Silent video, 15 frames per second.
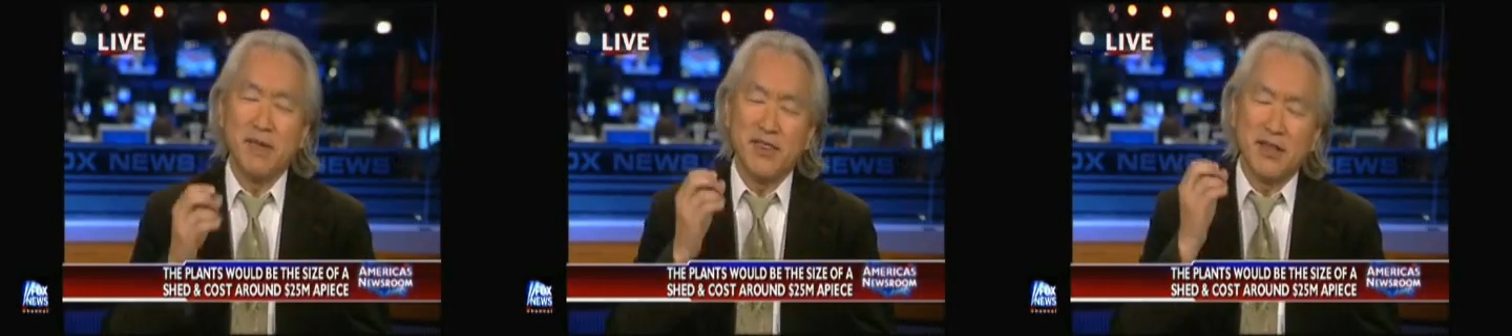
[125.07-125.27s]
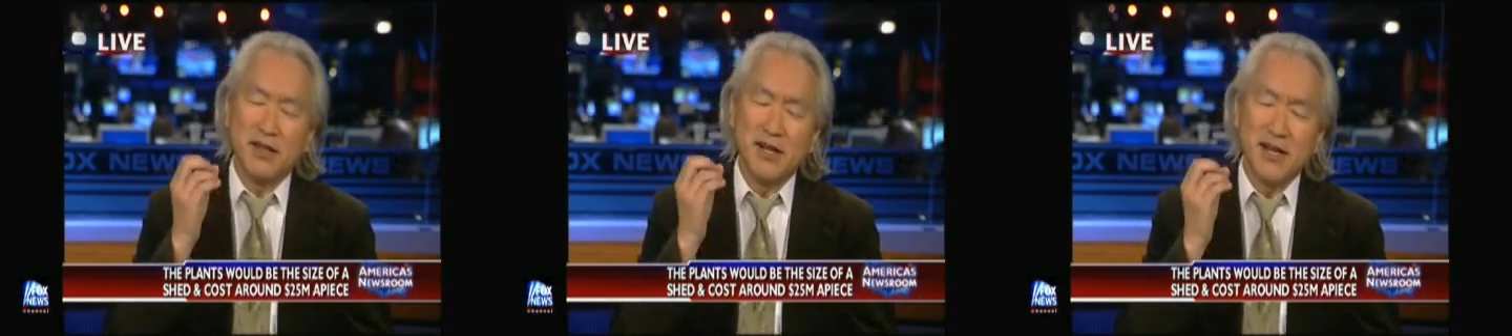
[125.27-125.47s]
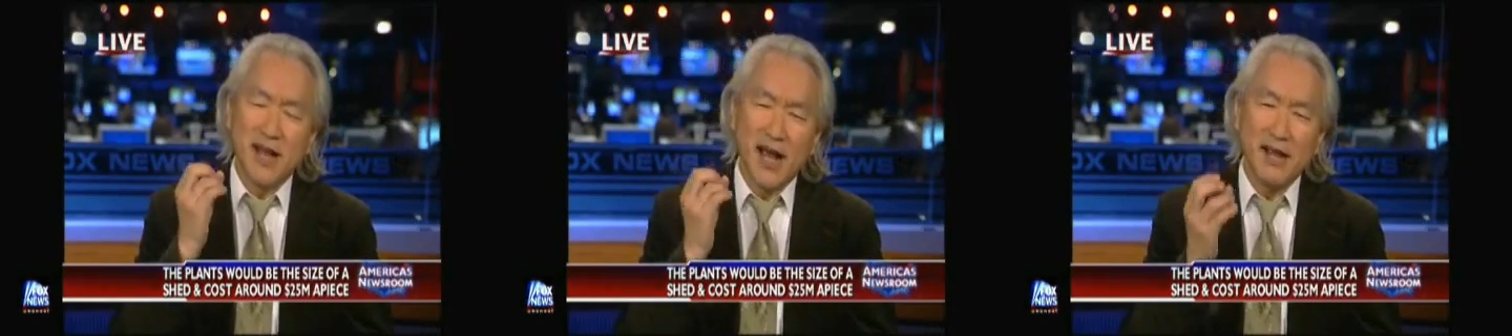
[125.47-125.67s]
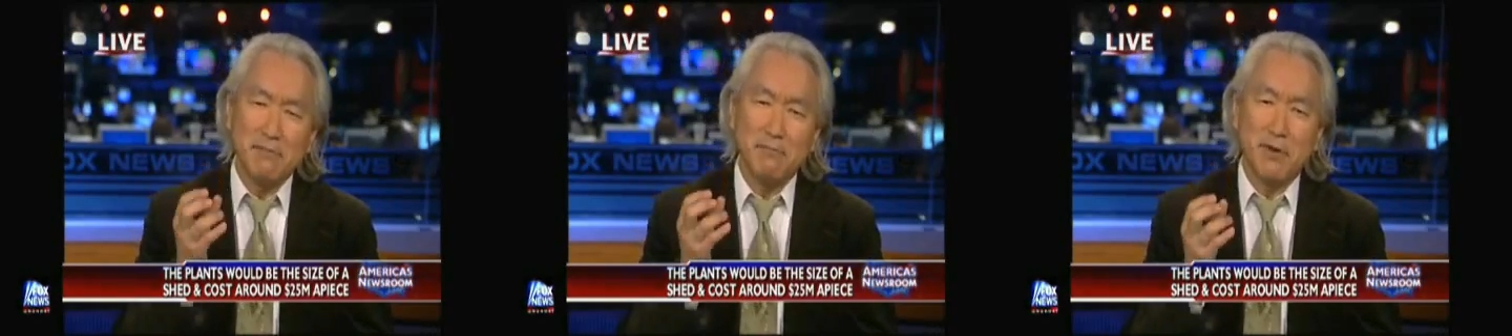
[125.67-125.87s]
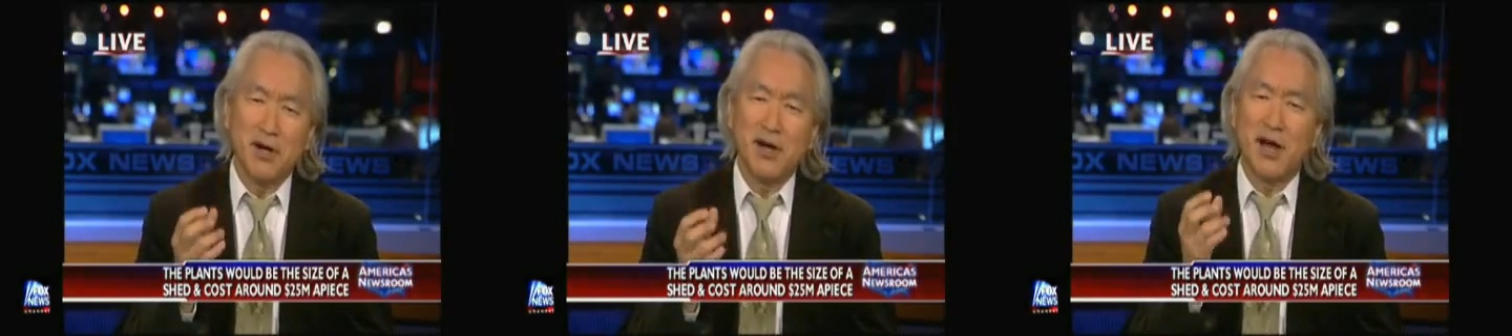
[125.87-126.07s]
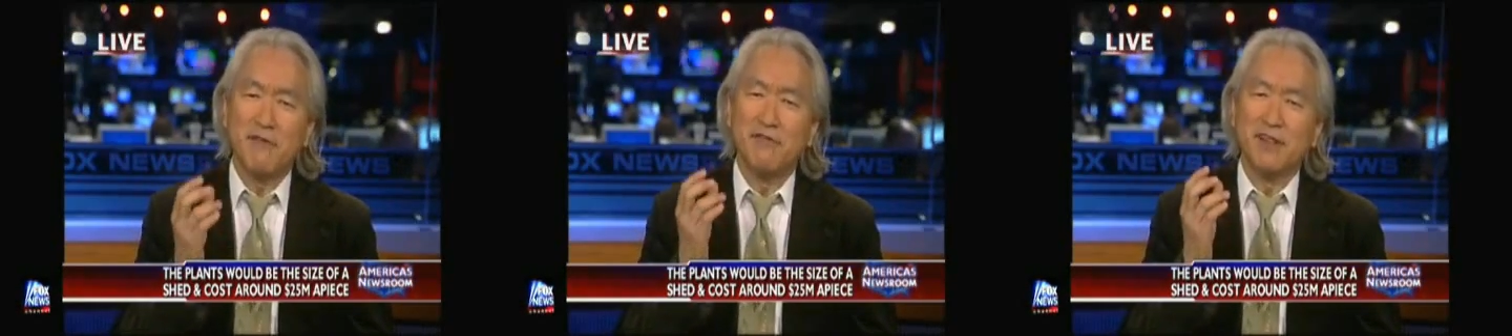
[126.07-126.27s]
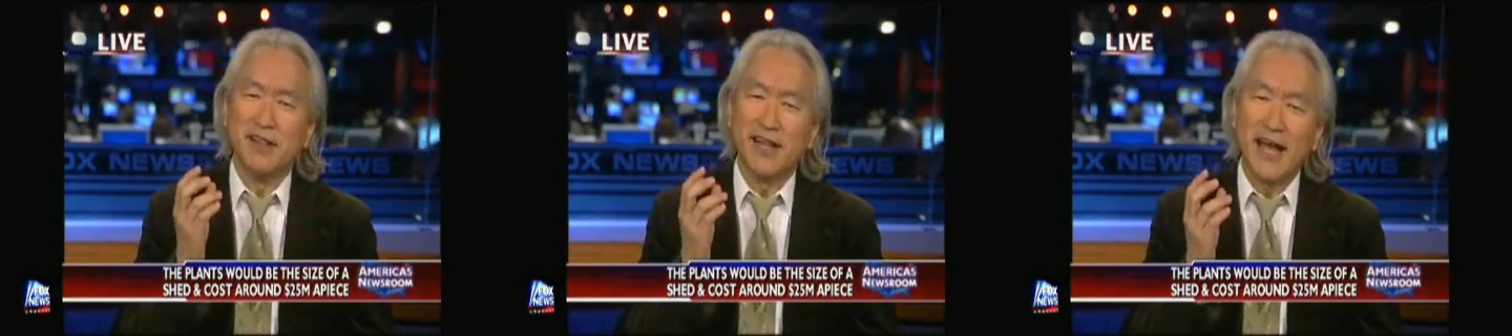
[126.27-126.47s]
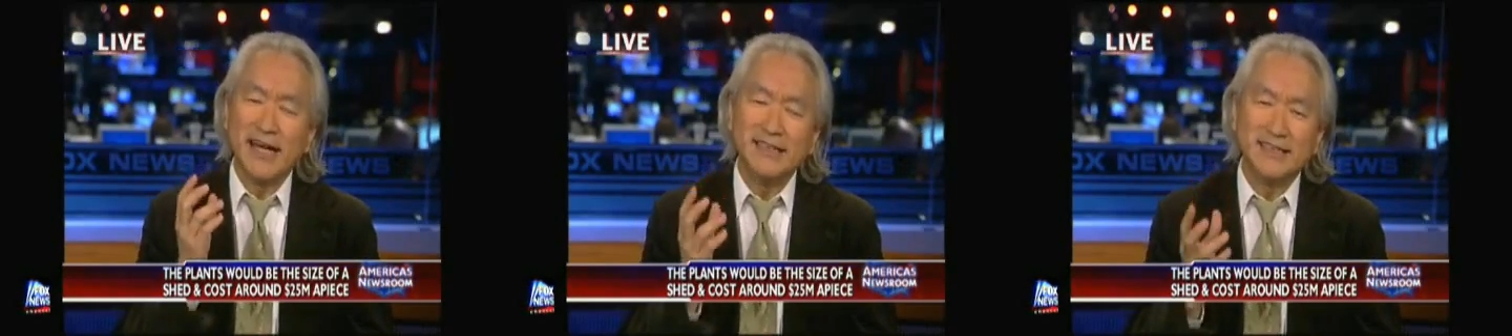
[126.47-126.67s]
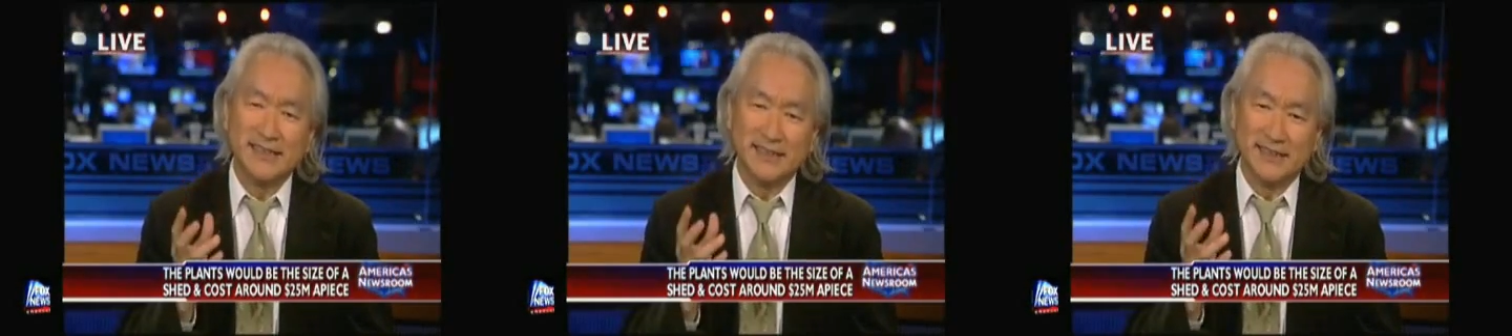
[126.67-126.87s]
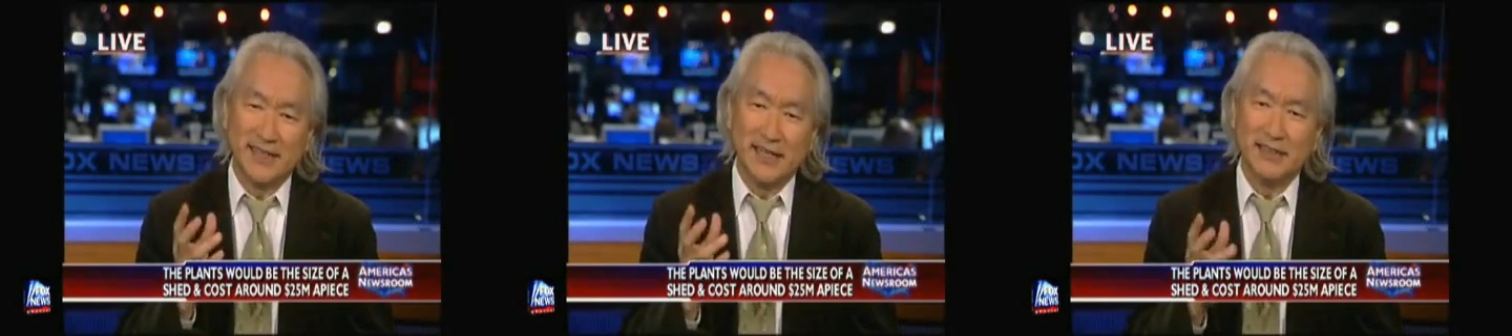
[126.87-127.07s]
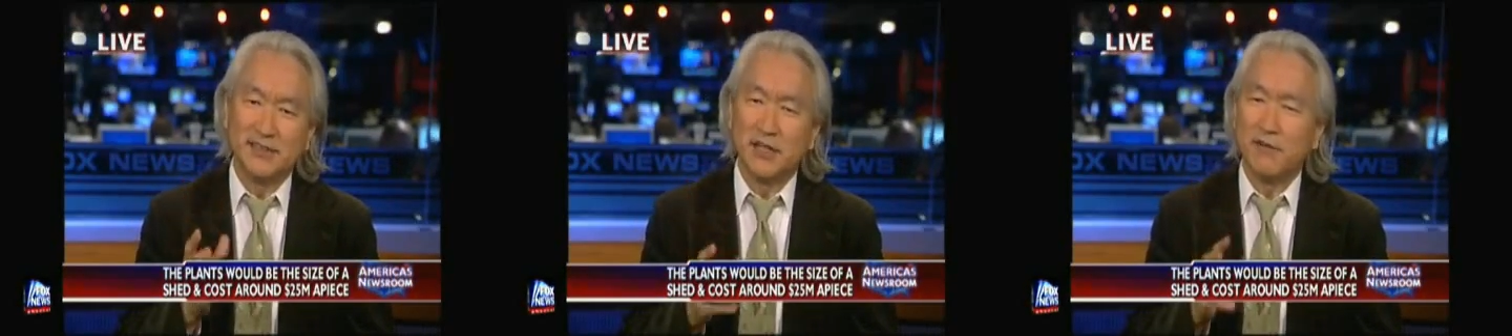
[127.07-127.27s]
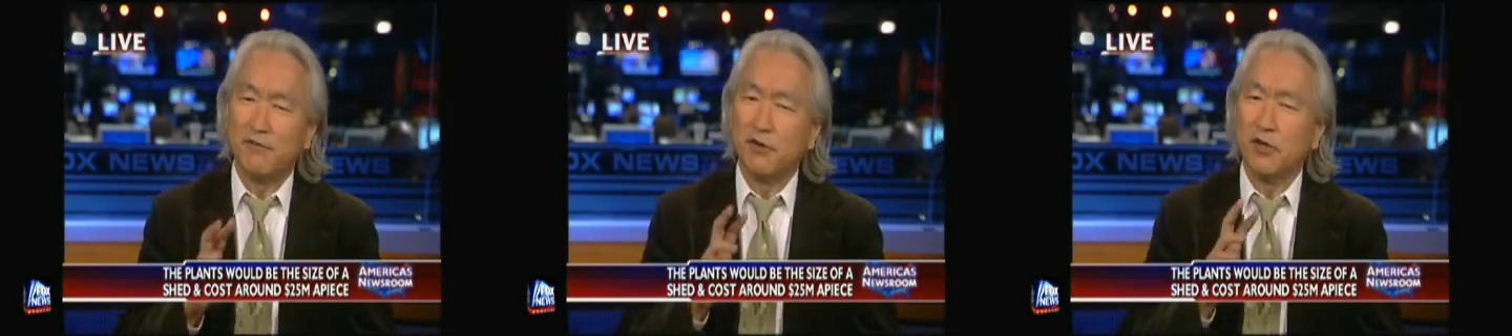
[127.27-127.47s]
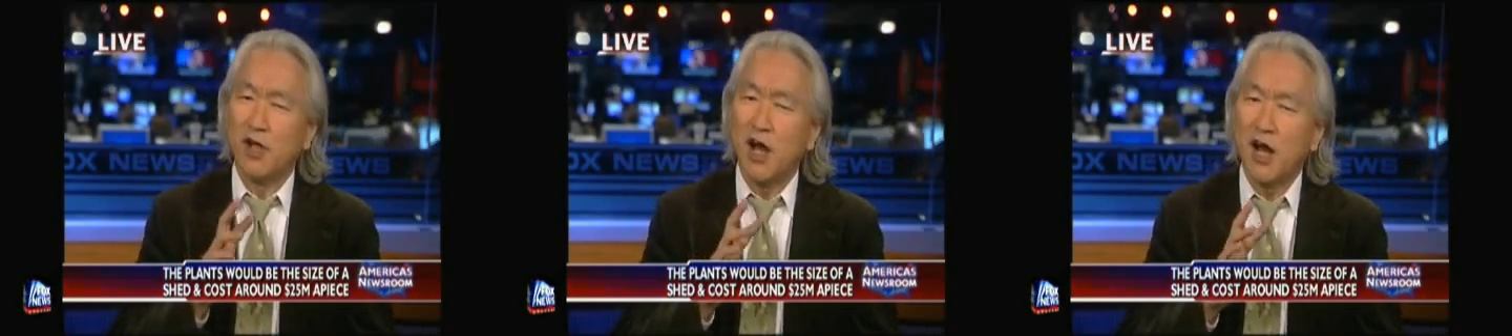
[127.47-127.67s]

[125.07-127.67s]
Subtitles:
the nightmare of licensing several